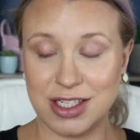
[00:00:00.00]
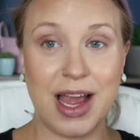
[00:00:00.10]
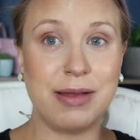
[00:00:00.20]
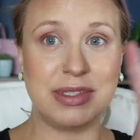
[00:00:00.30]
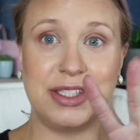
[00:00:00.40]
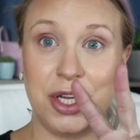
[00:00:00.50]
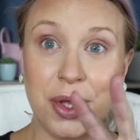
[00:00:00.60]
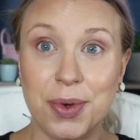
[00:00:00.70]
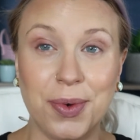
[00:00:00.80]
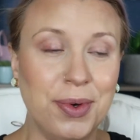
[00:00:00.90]
times
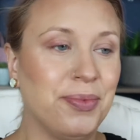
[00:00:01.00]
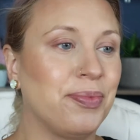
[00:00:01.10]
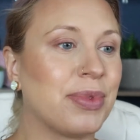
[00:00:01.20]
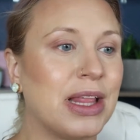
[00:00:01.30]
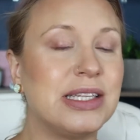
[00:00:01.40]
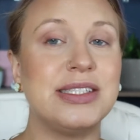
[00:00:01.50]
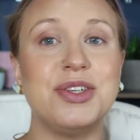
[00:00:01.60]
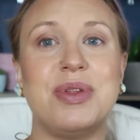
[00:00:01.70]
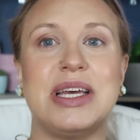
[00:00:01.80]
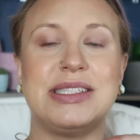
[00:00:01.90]
2. Let's
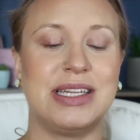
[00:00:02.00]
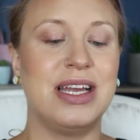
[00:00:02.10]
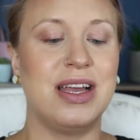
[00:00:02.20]
do this.